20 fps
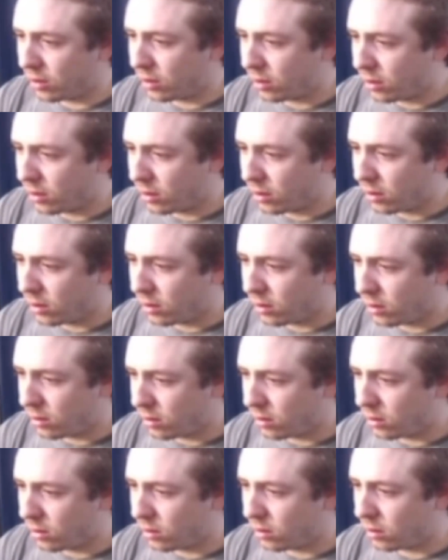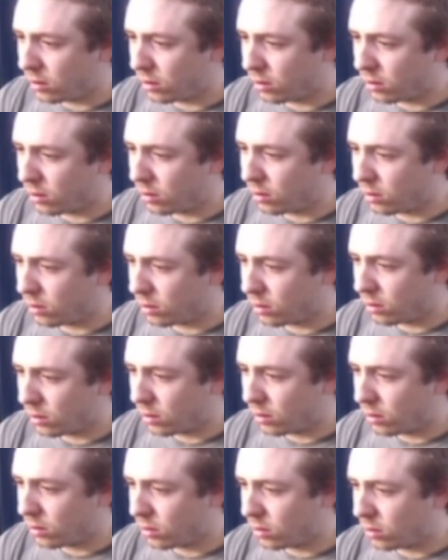
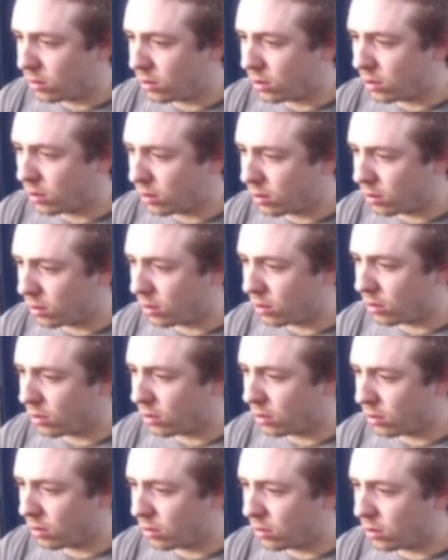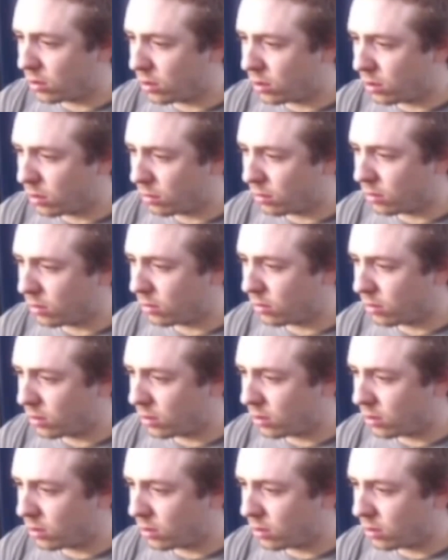(silence)